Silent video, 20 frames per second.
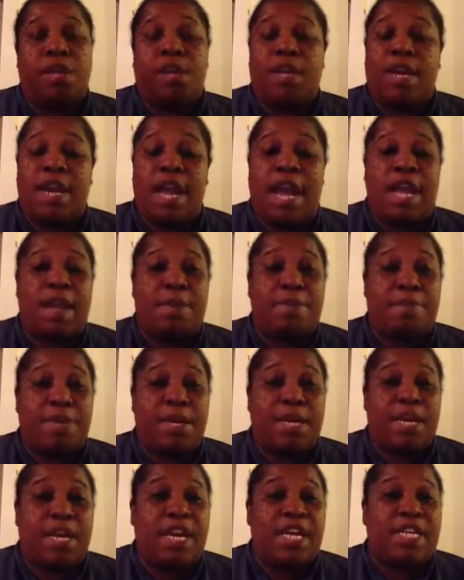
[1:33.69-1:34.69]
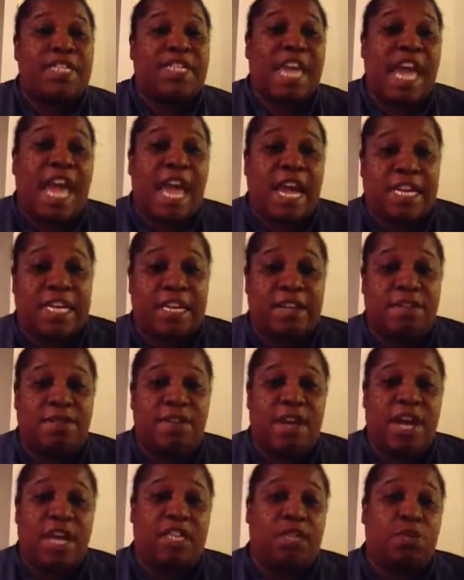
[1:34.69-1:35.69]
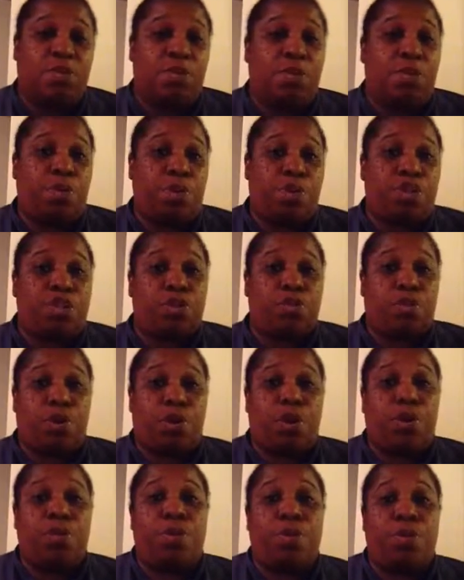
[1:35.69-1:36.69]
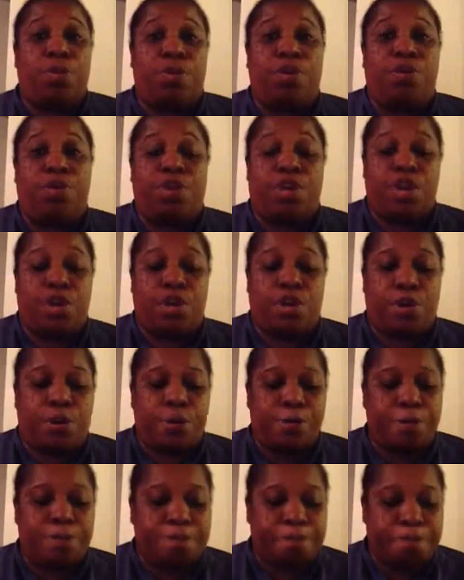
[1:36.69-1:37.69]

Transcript: not being as active as we once were when we were younger.